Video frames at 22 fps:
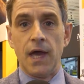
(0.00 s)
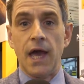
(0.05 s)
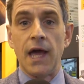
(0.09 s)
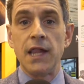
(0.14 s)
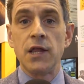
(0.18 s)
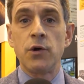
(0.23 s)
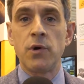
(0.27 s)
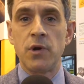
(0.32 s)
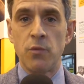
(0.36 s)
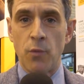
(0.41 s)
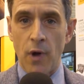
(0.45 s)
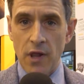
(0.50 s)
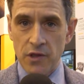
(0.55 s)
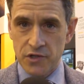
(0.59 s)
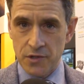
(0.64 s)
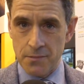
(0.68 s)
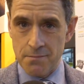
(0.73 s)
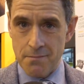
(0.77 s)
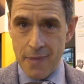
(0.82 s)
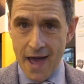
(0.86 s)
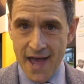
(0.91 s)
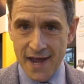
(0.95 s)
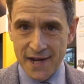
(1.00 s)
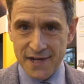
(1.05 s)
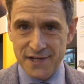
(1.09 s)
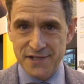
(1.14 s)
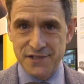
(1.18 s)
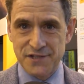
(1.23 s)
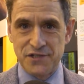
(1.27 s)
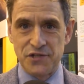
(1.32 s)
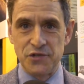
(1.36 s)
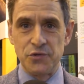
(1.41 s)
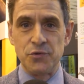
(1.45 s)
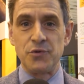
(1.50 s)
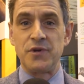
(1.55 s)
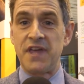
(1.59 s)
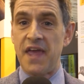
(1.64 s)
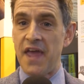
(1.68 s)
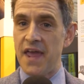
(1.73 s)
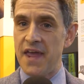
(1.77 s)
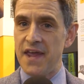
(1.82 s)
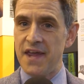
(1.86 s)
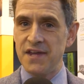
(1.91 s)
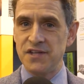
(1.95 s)
Hello and welcome back to
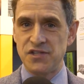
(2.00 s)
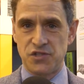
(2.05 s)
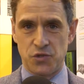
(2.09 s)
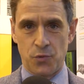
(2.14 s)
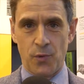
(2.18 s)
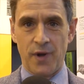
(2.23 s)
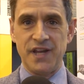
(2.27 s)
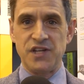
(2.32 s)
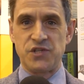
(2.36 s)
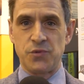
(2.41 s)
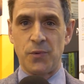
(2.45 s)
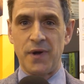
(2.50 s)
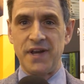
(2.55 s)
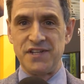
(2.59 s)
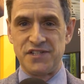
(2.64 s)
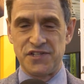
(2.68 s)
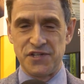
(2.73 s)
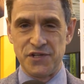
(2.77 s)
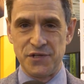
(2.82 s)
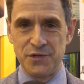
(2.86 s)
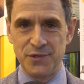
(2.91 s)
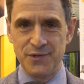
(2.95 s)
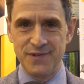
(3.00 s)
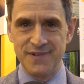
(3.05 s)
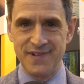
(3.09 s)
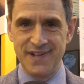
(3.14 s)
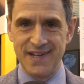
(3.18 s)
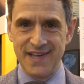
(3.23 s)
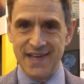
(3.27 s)
K 2022.